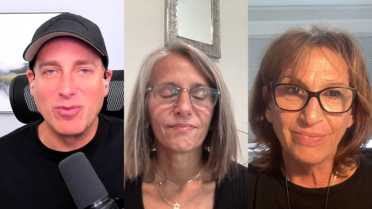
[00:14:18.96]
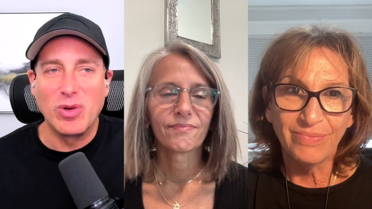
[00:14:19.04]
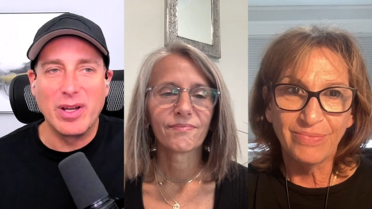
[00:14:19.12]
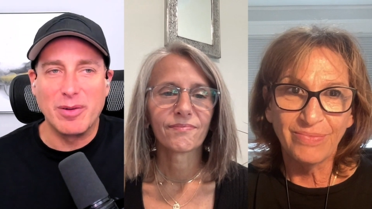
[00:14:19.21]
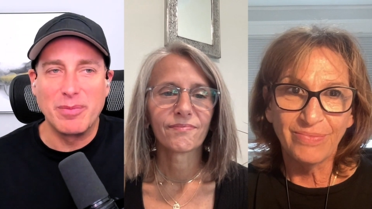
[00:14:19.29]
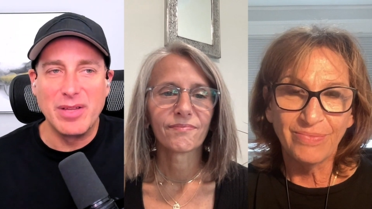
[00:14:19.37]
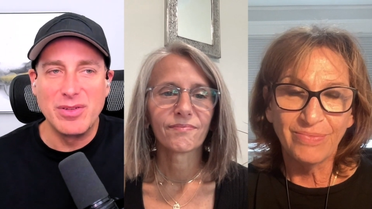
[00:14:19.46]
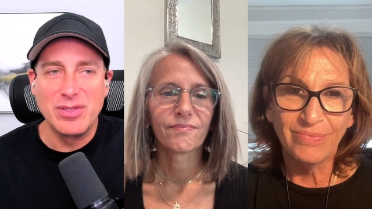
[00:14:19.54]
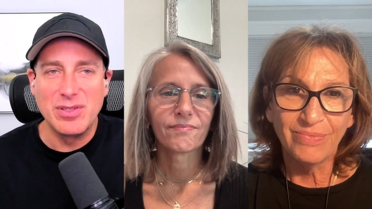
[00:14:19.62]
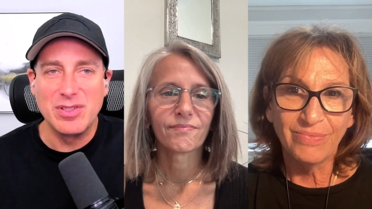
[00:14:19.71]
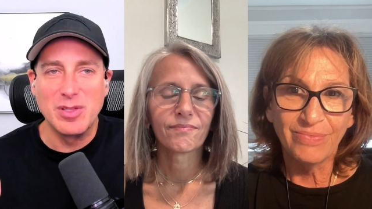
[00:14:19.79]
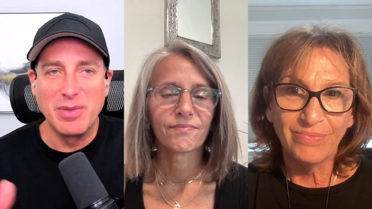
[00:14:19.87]
Speaker 1: of what our
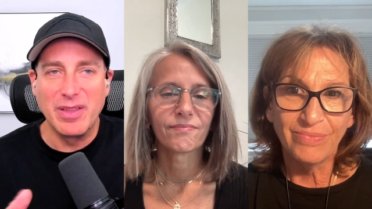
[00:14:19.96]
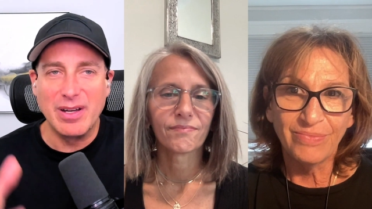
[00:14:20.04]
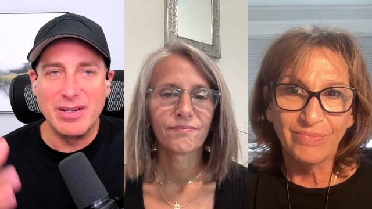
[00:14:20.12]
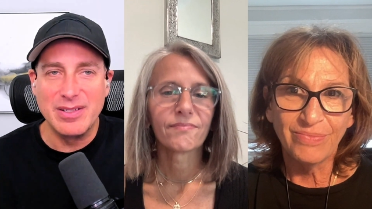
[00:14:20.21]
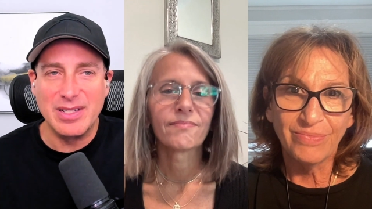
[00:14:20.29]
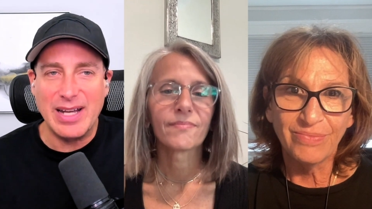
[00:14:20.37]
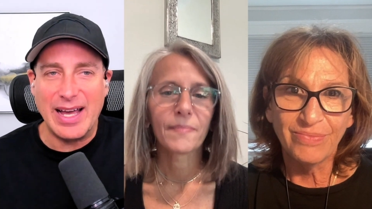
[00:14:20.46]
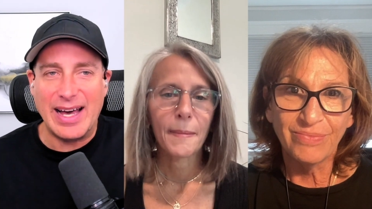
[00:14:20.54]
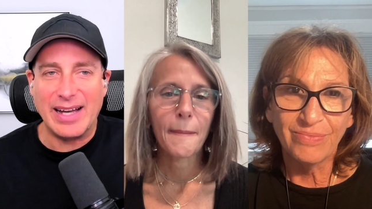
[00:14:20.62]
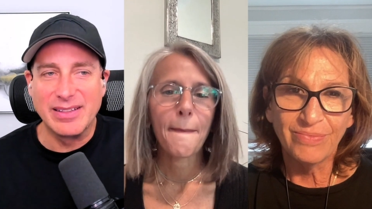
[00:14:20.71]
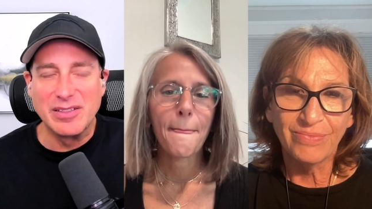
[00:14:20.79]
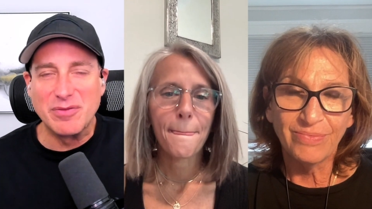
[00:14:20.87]
mothers used to be. There is an
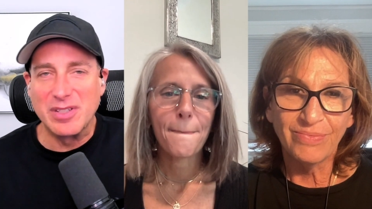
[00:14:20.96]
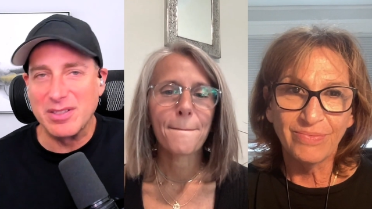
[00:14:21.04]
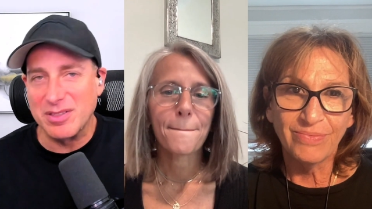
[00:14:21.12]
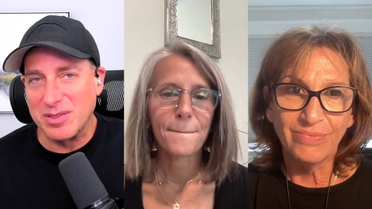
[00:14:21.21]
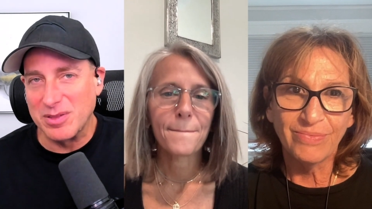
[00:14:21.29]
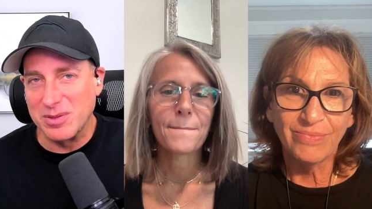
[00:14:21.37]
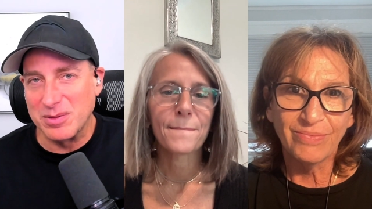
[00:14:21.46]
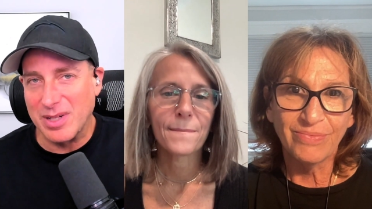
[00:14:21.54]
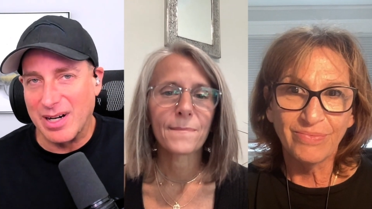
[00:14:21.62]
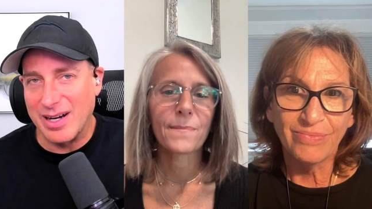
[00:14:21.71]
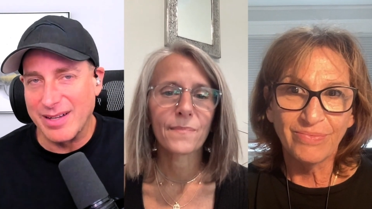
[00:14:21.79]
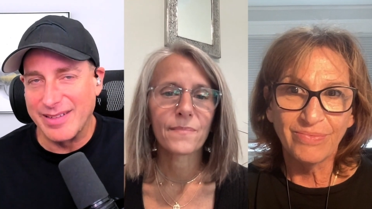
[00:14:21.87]
activeness to
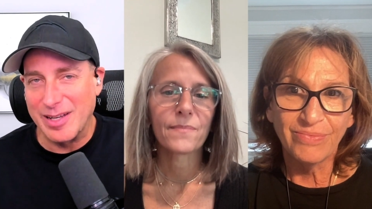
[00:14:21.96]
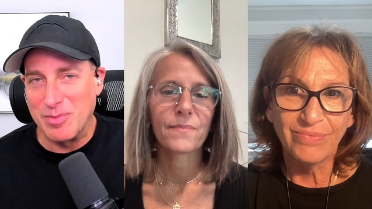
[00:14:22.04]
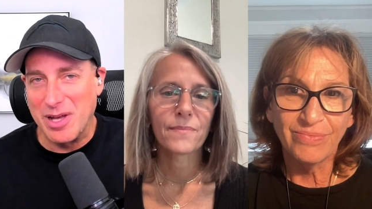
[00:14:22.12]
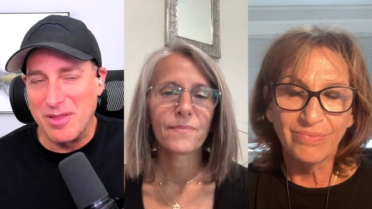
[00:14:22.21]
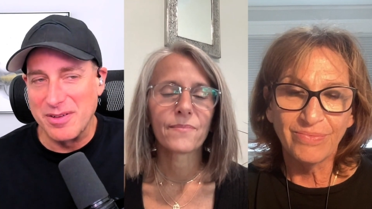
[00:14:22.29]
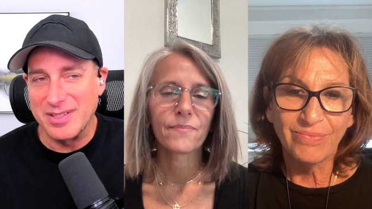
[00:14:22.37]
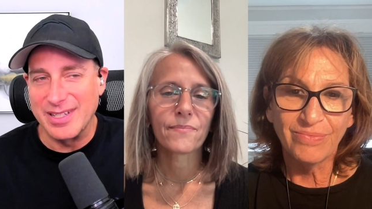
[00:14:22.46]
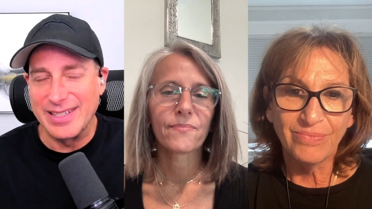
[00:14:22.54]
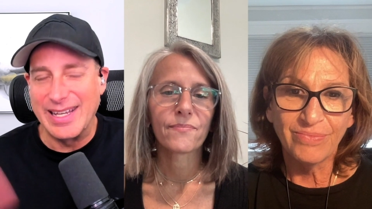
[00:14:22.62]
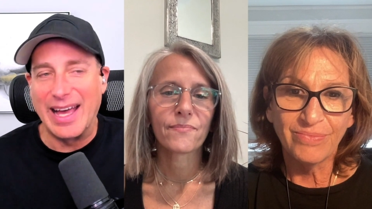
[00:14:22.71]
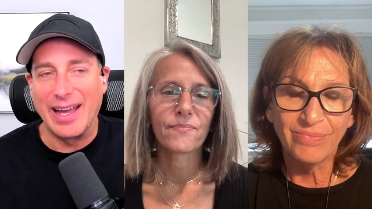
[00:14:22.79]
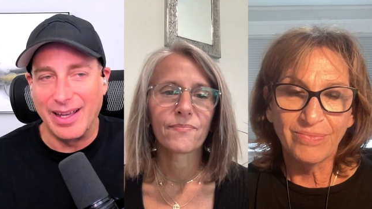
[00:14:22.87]
our dead mothers
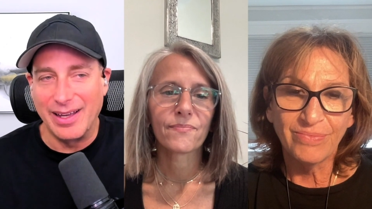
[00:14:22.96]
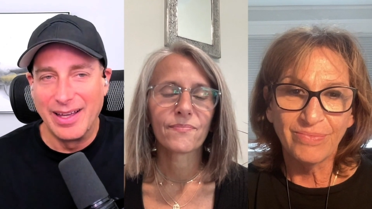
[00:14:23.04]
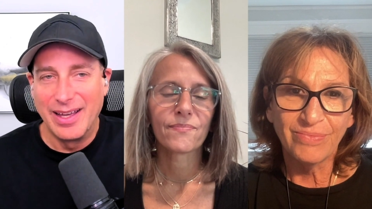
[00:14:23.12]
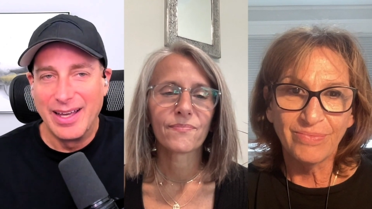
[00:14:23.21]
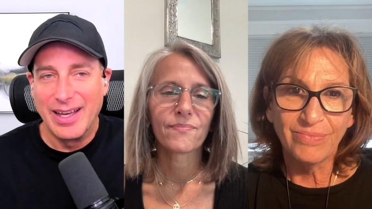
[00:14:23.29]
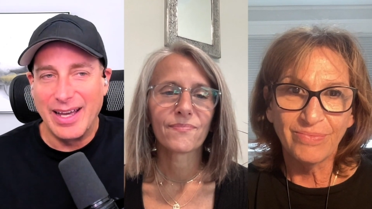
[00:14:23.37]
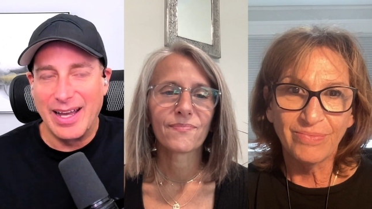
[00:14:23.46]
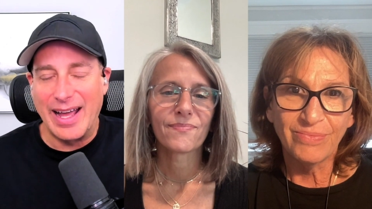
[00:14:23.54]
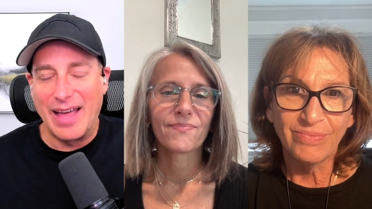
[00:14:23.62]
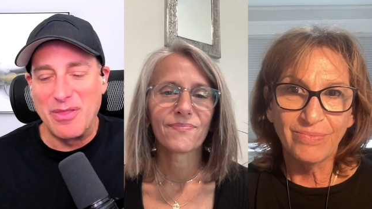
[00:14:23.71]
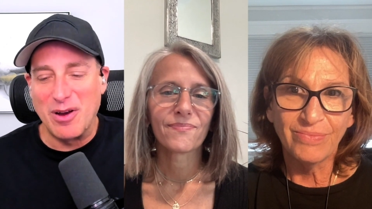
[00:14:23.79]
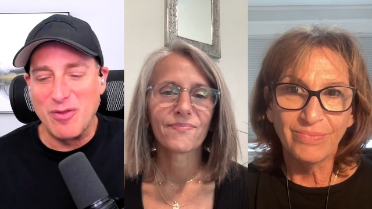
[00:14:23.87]
today and,
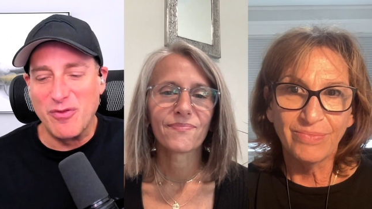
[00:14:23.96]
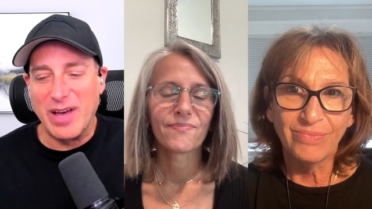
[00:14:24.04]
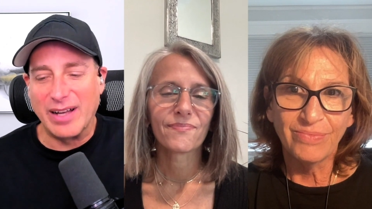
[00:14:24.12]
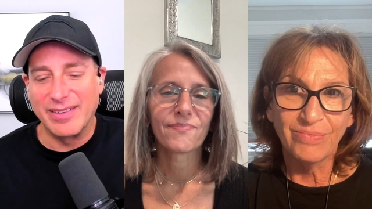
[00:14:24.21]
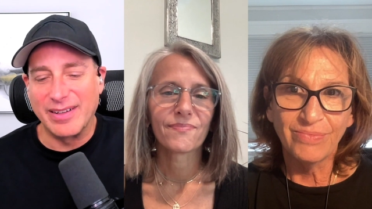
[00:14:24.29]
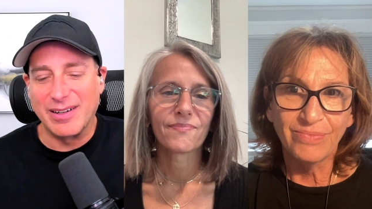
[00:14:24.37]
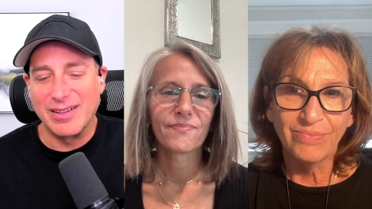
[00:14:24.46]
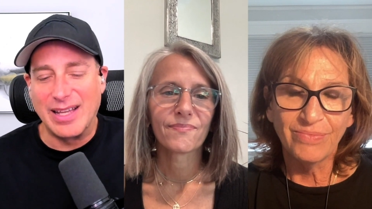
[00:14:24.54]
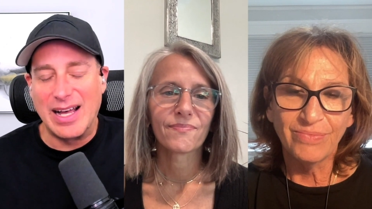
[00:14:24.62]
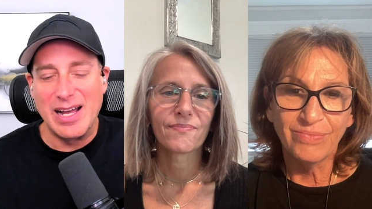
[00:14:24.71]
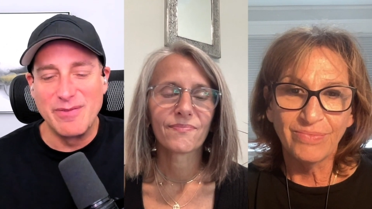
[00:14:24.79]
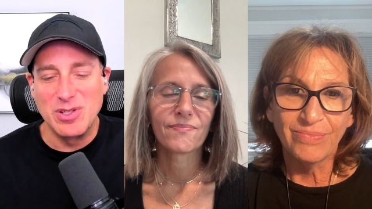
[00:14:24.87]
and their effect in our
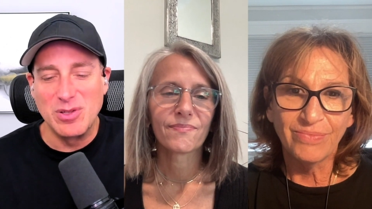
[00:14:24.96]
lives.